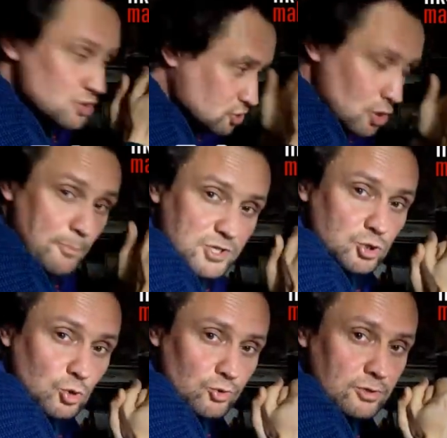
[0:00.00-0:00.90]
Stop it
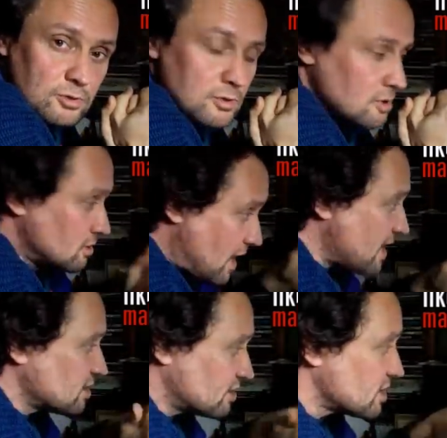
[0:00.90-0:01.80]
soon.
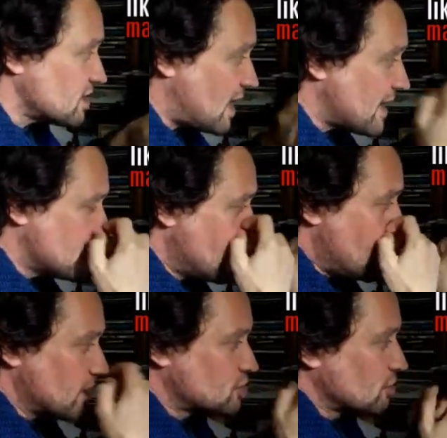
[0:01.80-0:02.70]
I
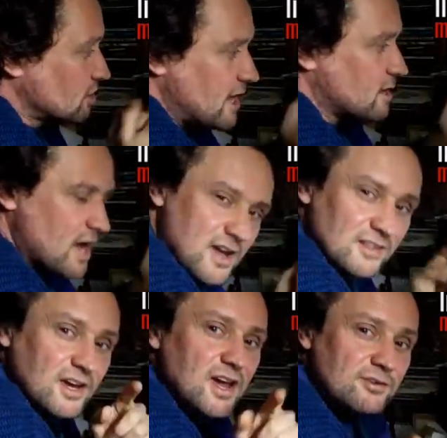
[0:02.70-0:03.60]
actually, like,
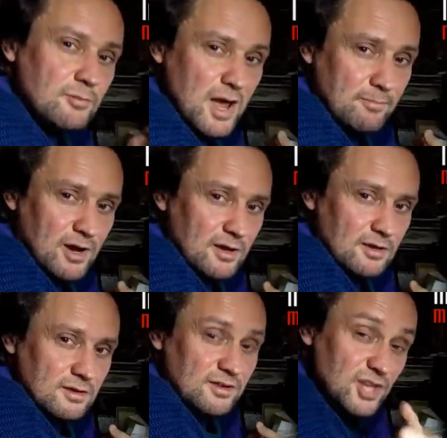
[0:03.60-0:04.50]
again, remember
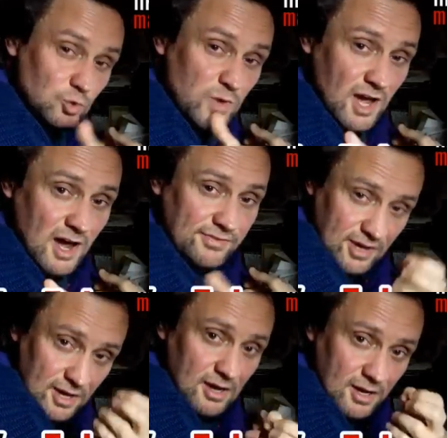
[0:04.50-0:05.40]
that we
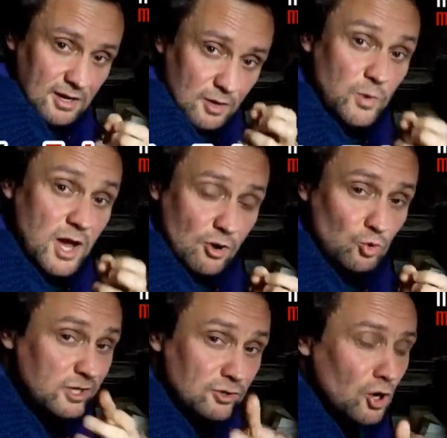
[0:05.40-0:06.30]
are
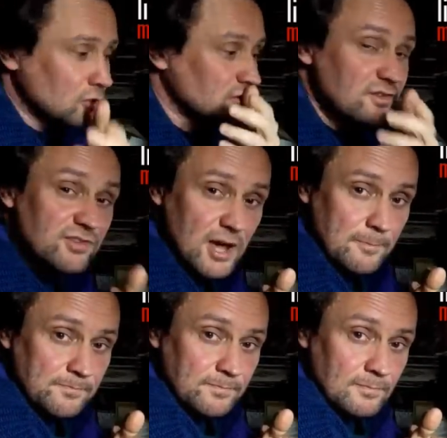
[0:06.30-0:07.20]
ruling, not
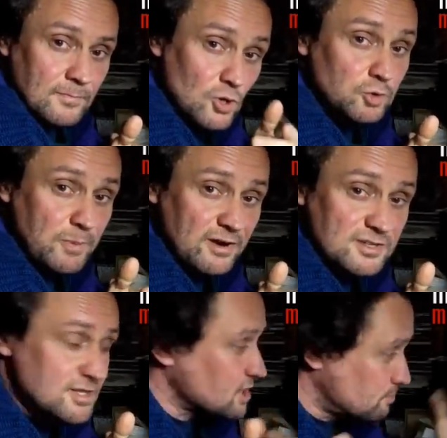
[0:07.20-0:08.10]
them, not
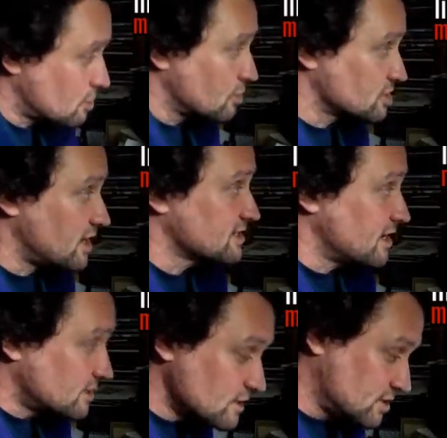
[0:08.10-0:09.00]
parasites. Because as
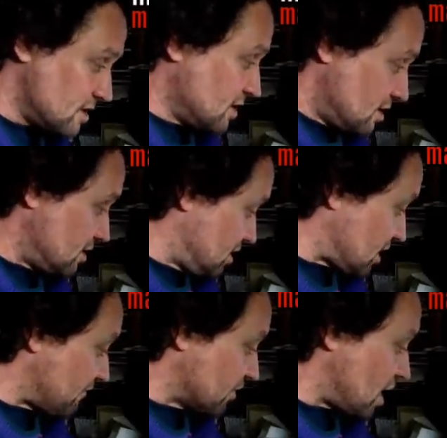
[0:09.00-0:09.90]
I did
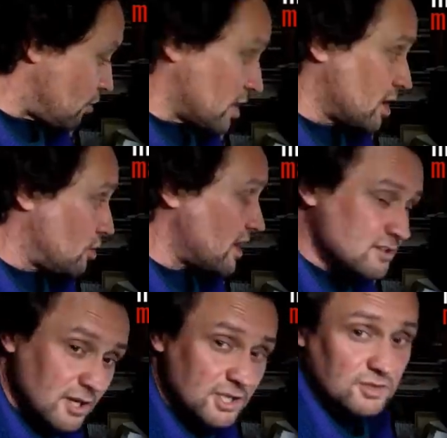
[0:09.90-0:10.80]
half an hour ago, I
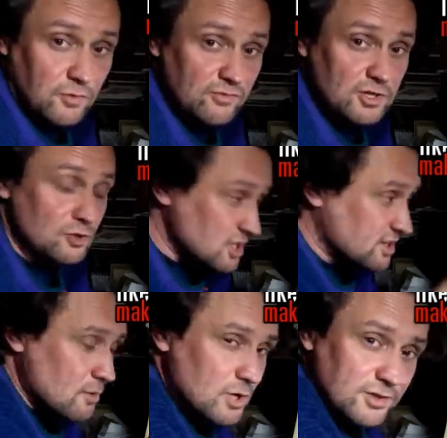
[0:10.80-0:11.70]
deleted 4 videos,
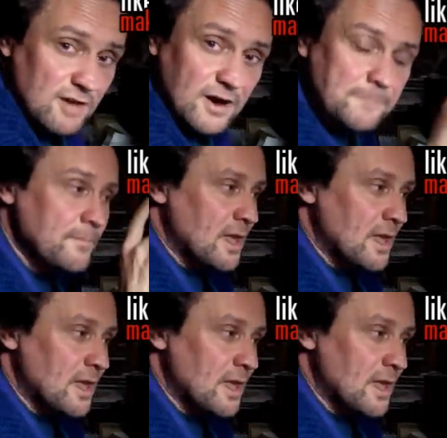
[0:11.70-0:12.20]
and they will never